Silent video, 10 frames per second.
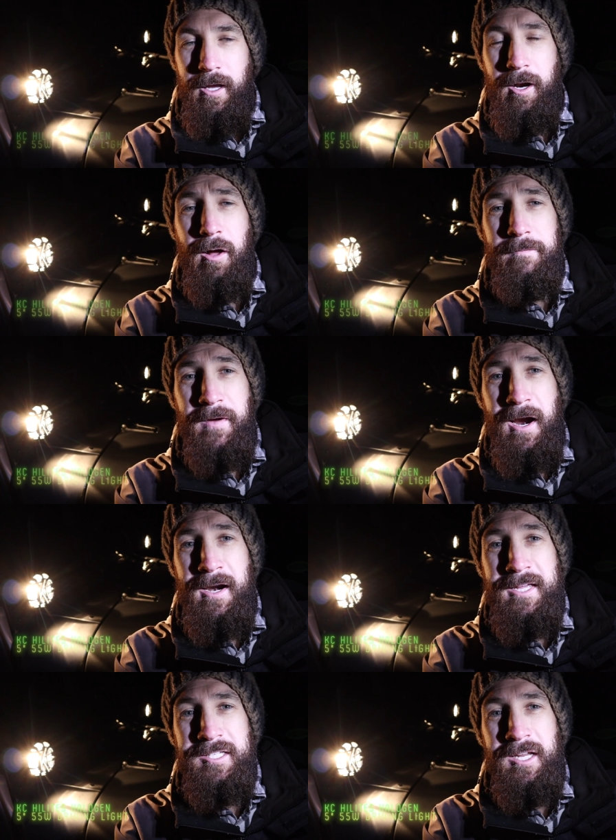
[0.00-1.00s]
In all
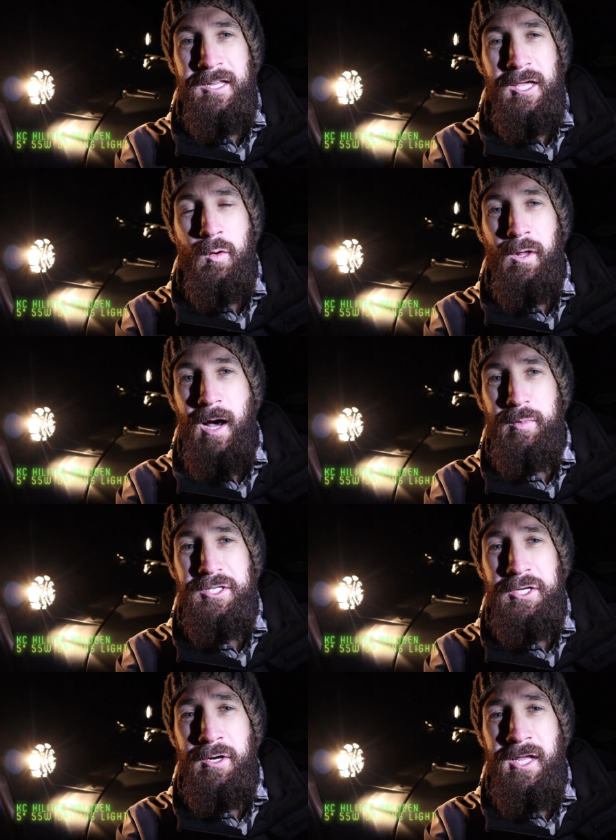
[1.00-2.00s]
fairness and equal
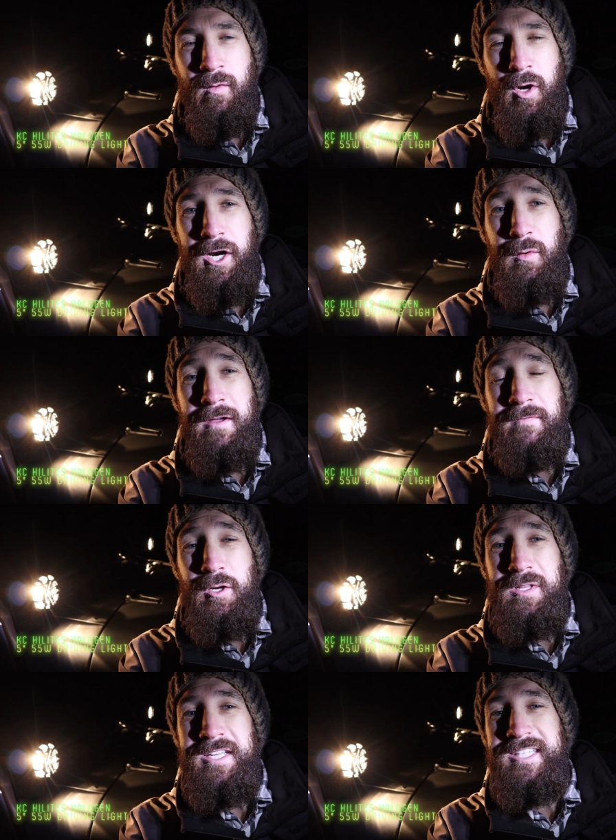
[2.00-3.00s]
opportunity, we're gonna
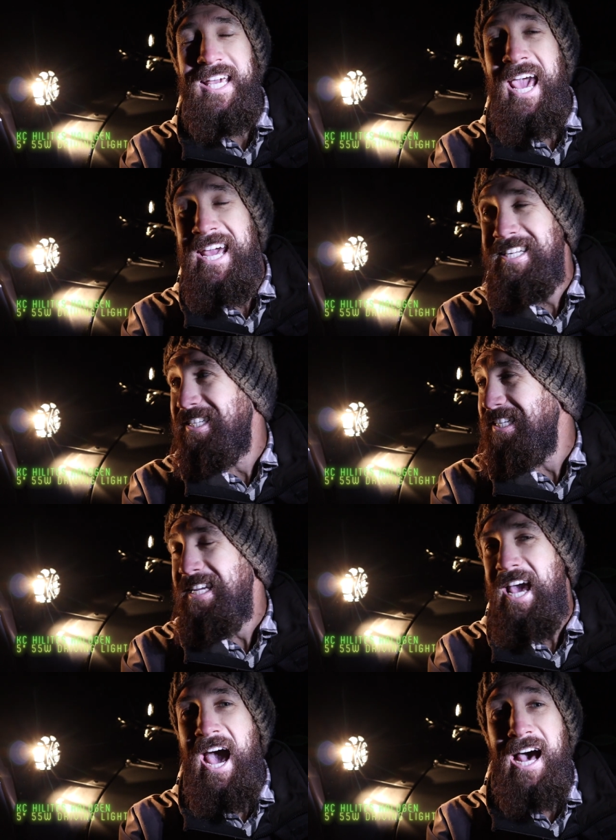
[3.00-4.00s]
review these
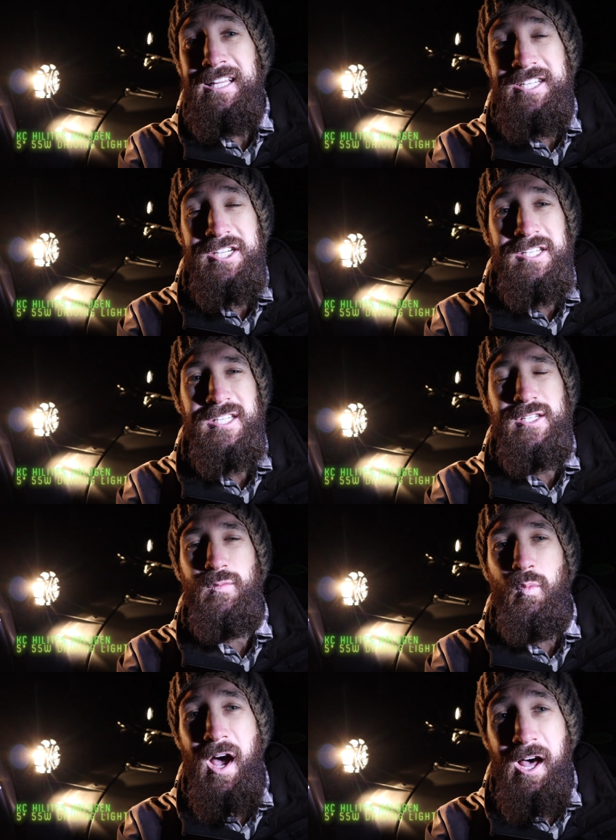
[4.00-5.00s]
KC halogens as
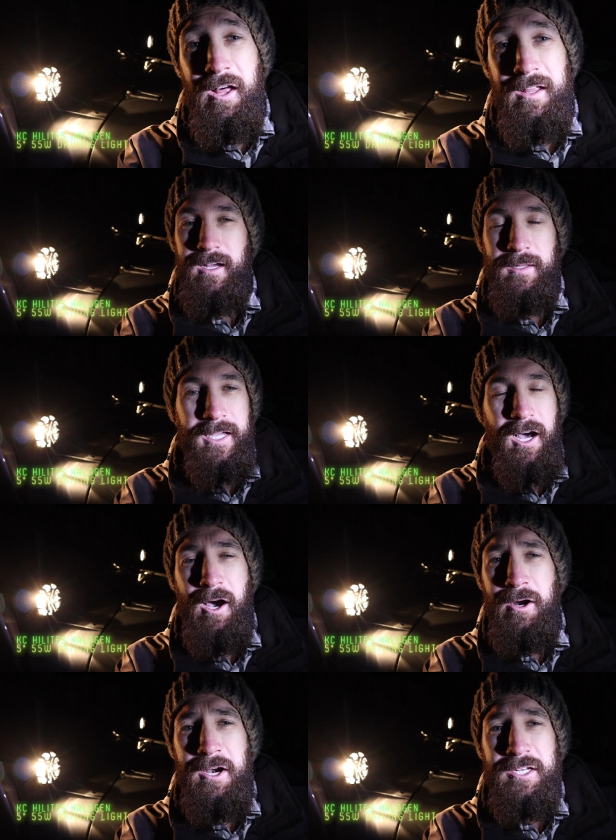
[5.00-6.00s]
well. Like
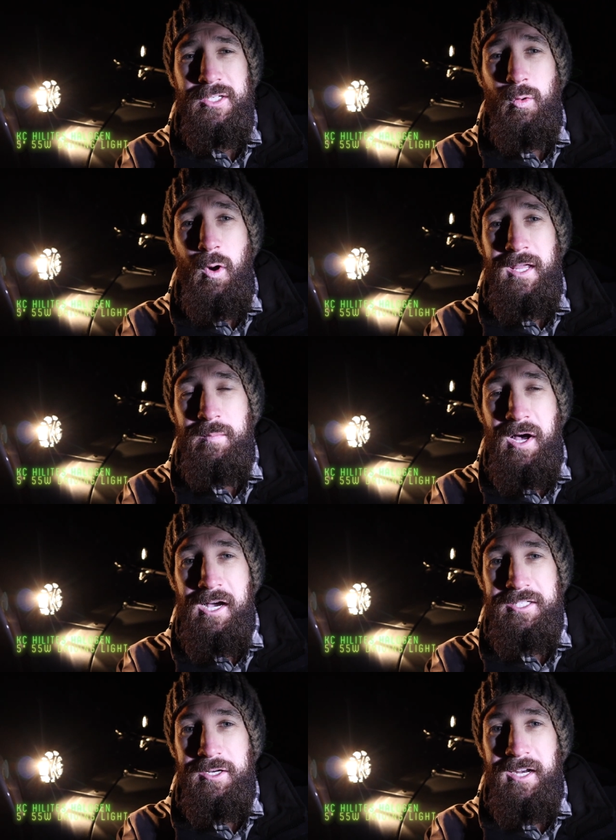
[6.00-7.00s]

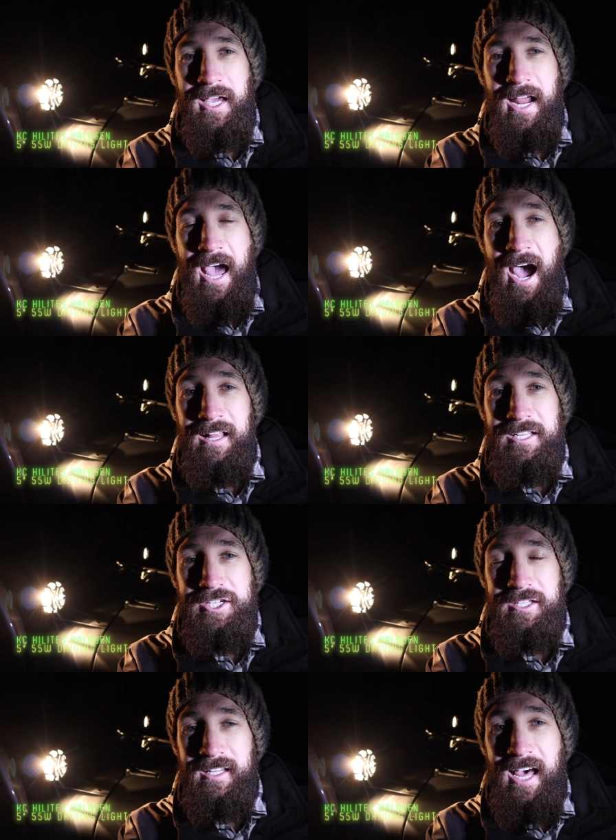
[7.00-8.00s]
$120, you're gonna get a
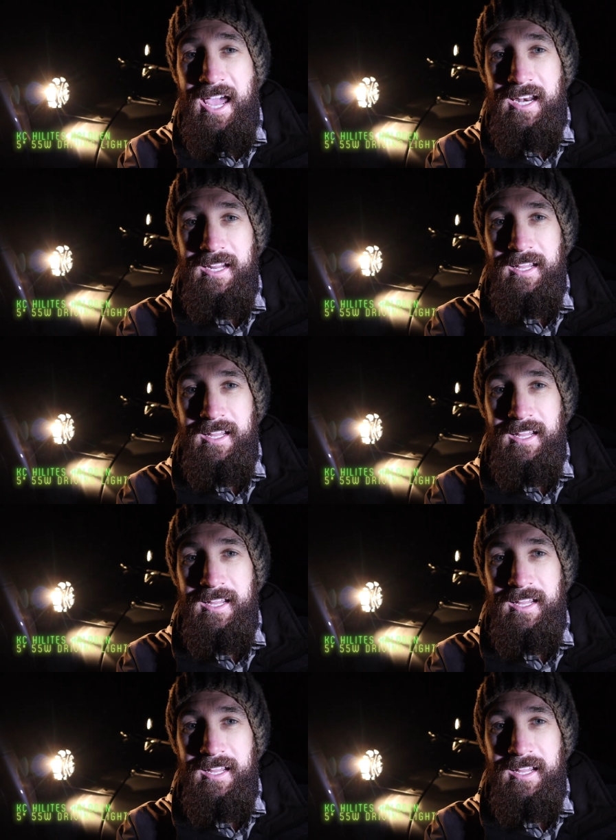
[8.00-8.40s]
halogen light.